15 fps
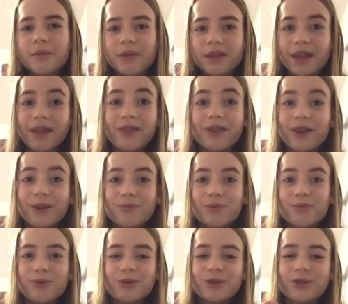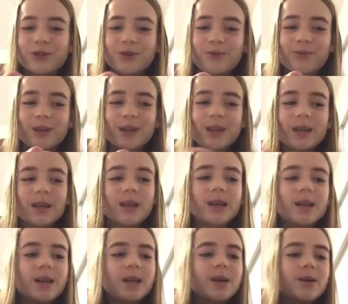That's not proportional, but
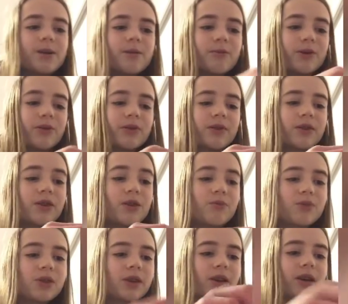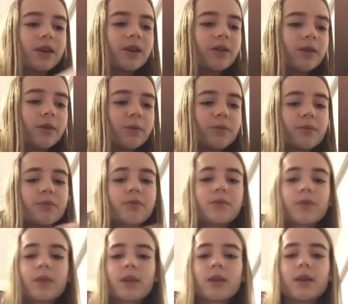about the same size
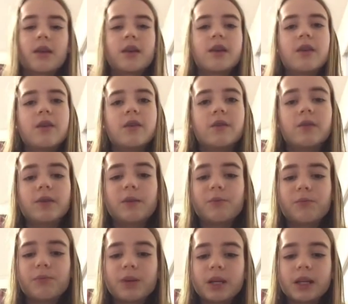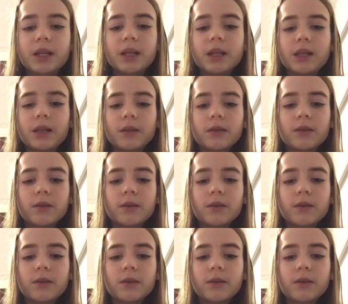as the bunny.